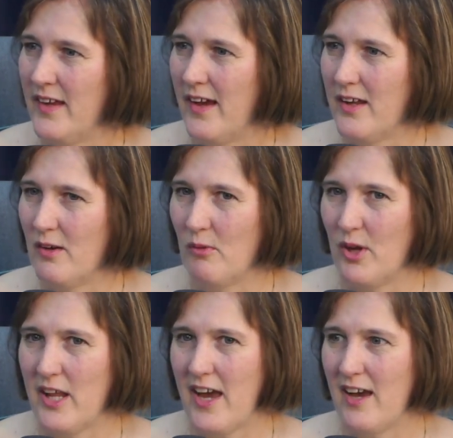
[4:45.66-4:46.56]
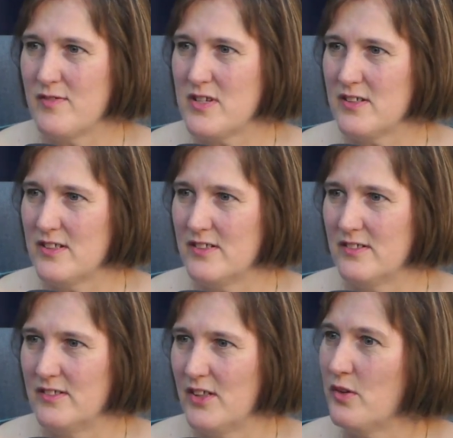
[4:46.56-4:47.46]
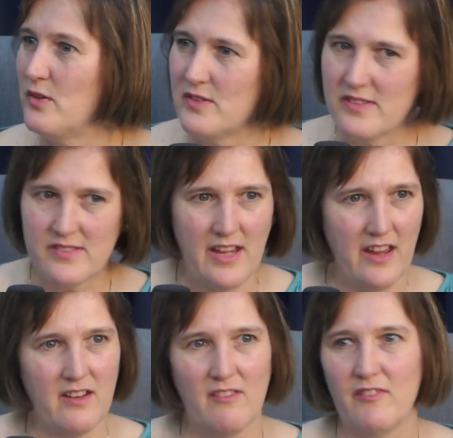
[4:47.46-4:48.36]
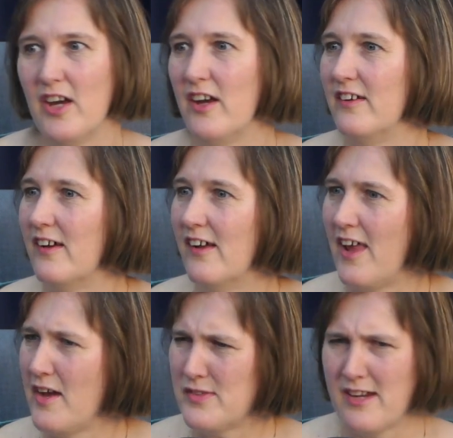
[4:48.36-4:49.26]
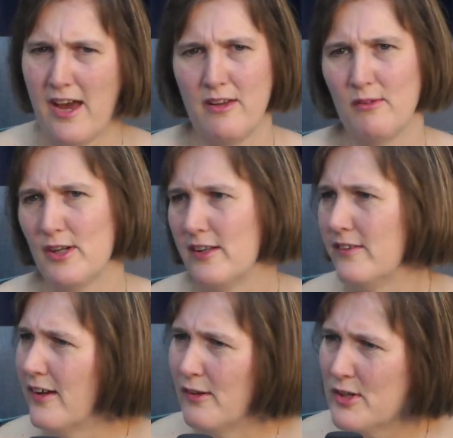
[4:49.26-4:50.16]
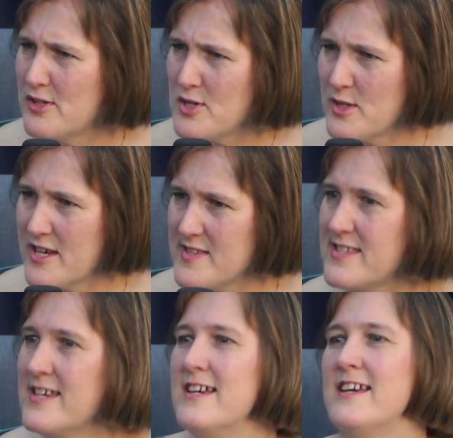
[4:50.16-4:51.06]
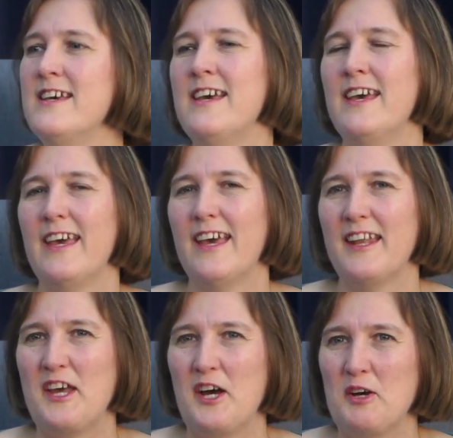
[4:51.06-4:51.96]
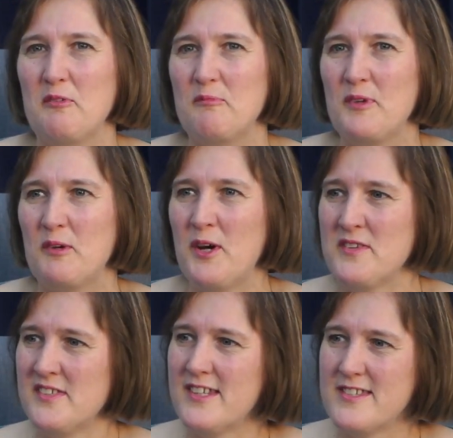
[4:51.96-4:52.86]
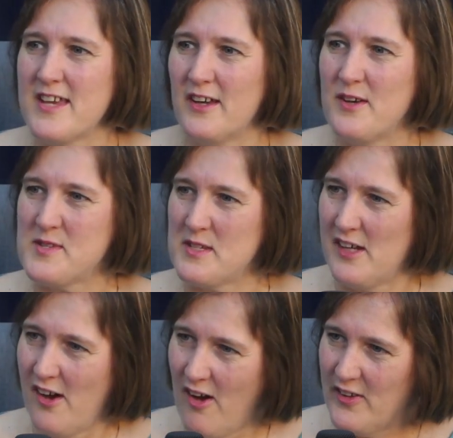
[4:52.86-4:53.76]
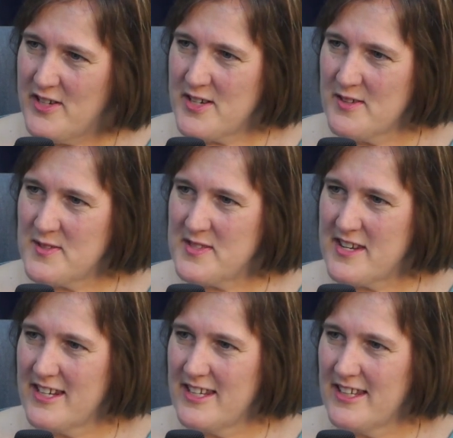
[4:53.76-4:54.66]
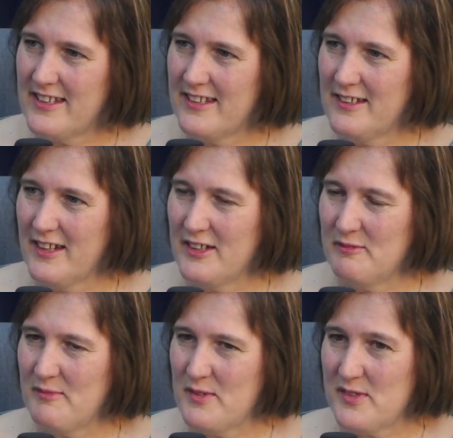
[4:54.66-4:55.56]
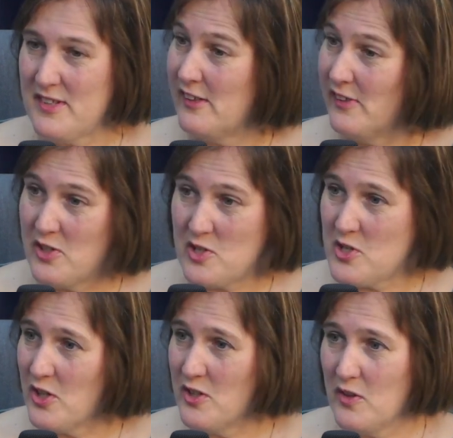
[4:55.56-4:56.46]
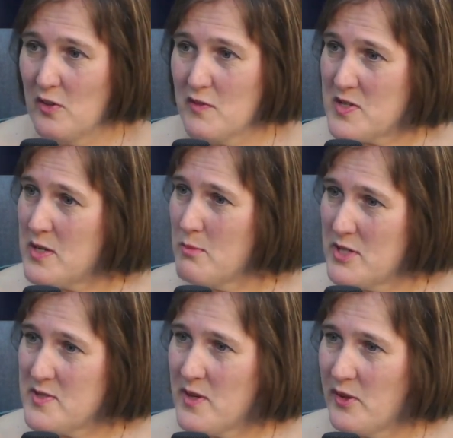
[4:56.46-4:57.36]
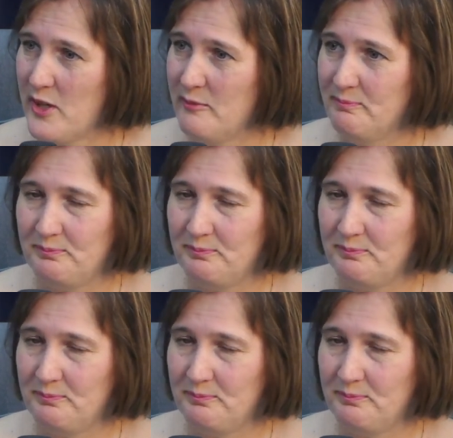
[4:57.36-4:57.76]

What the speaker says: I don't want to have to go through this kind of a lifestyle. I don't want to do this. And it wasn't until I was in college, I was studying literature at the University of Minnesota.